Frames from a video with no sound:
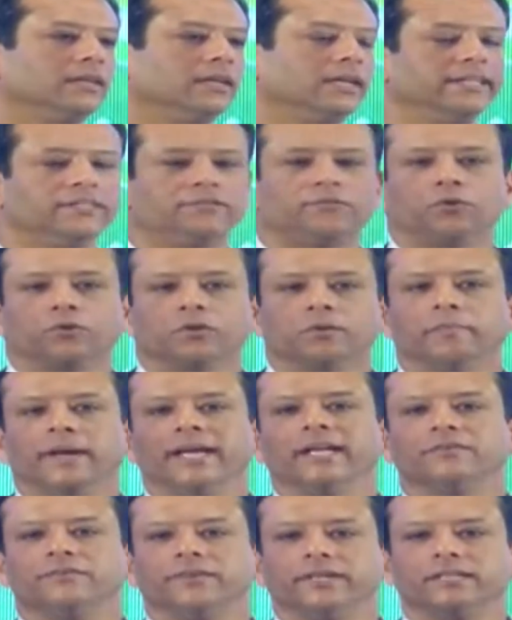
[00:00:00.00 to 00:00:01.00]
is for the
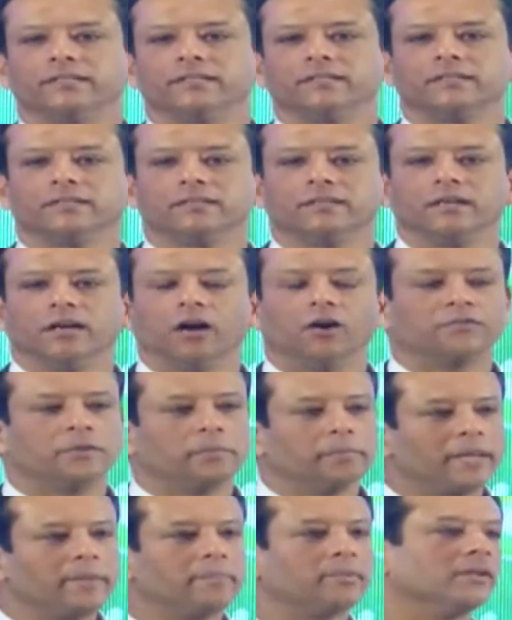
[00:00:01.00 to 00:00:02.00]
benefit of
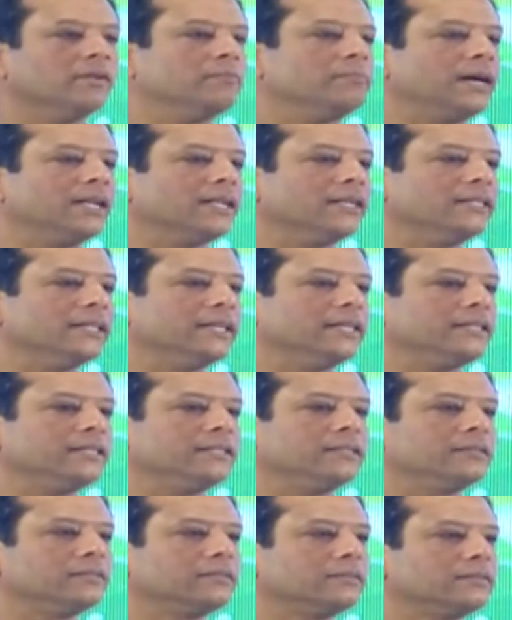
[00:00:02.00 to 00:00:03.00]
the people of
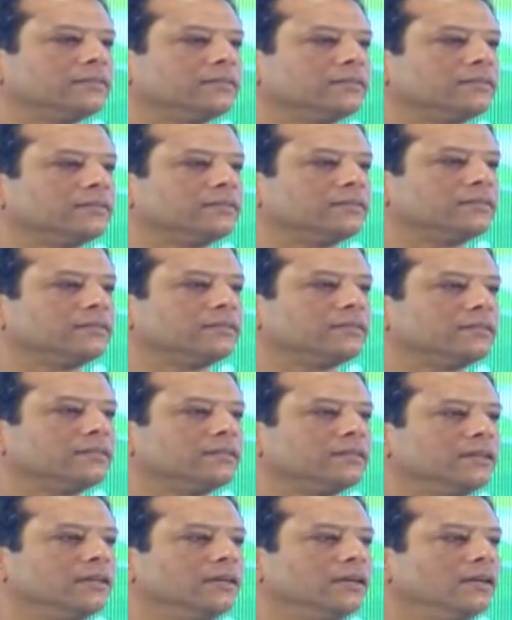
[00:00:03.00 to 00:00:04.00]
Bangladesh.
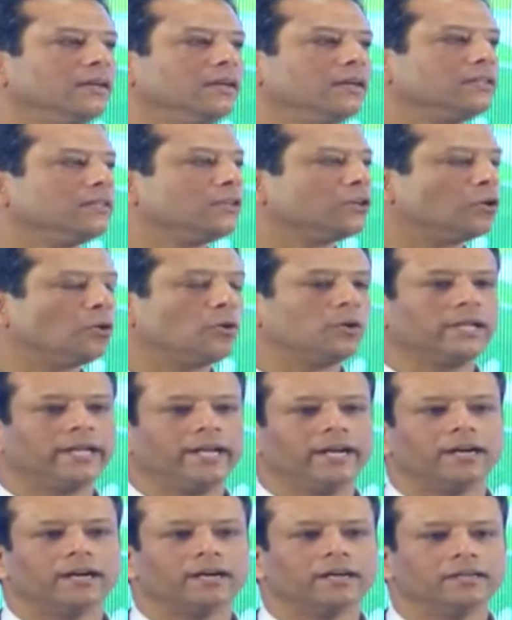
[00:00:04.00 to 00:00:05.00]
The goal
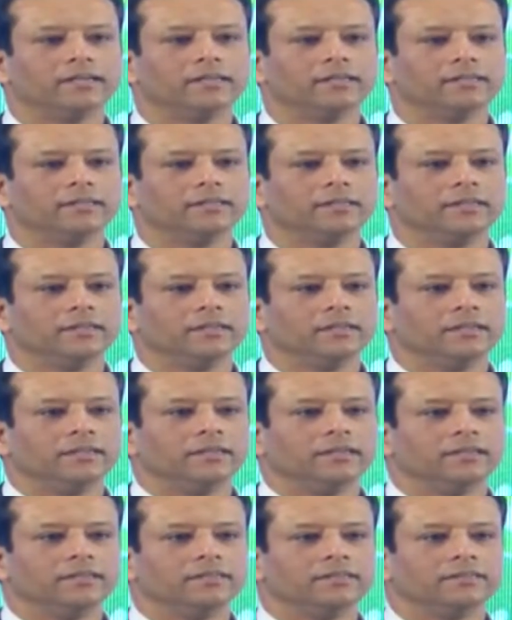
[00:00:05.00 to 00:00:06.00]
here
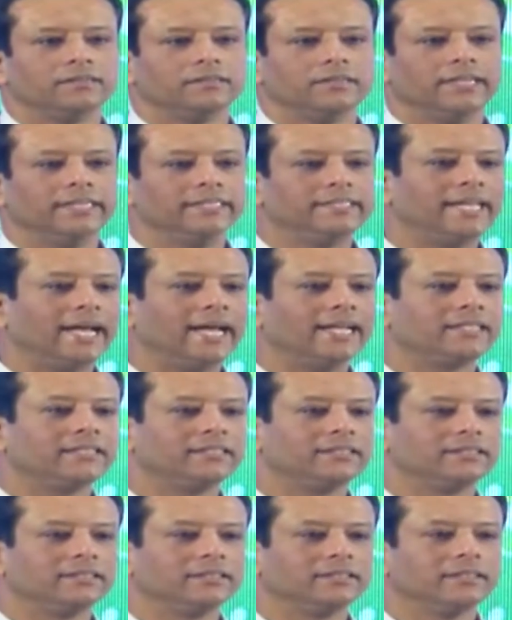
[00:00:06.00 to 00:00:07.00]
is that
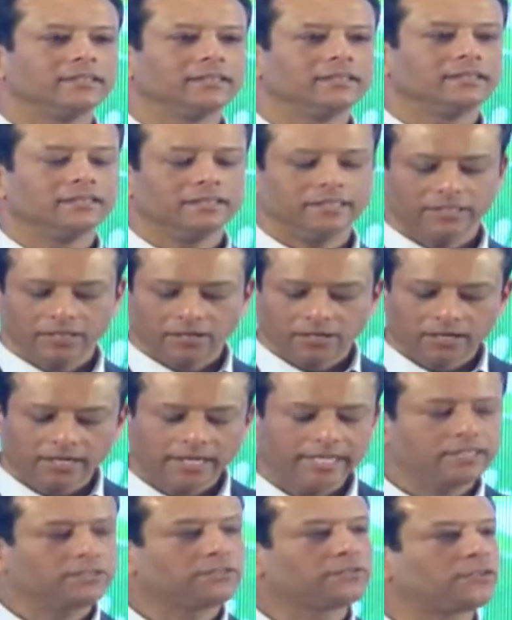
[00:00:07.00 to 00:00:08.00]
the
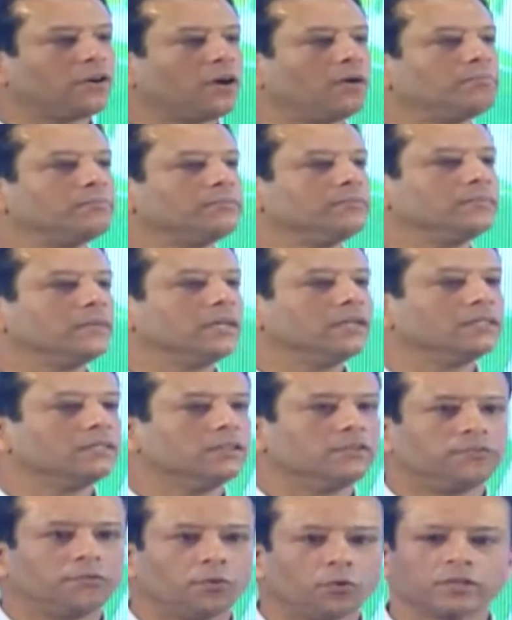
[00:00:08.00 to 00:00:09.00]
earnings from
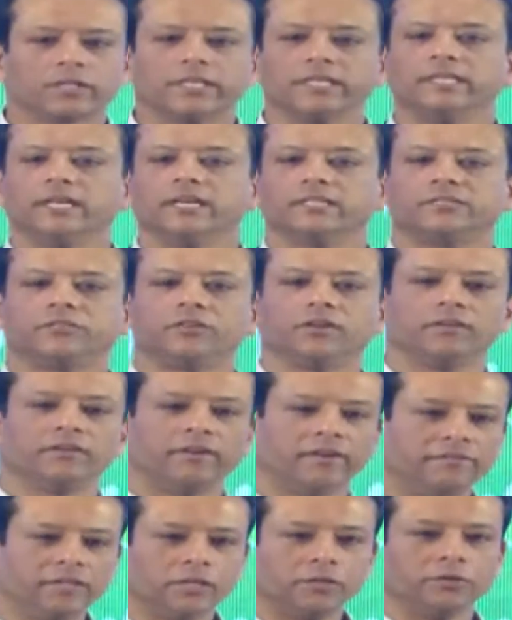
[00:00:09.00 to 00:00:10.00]
the fourth industrial
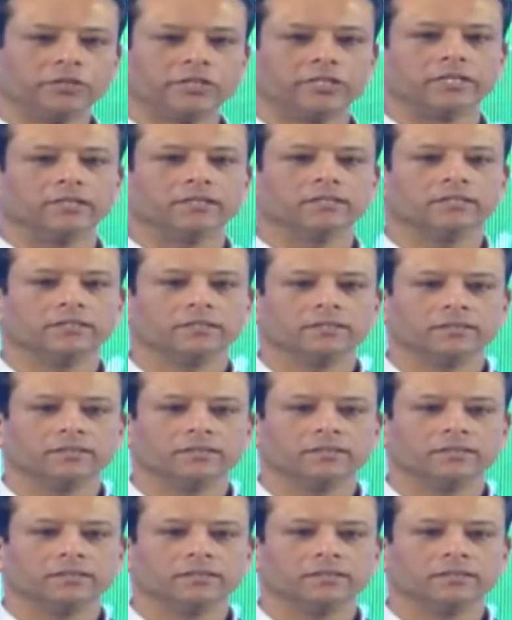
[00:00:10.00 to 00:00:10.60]
revolution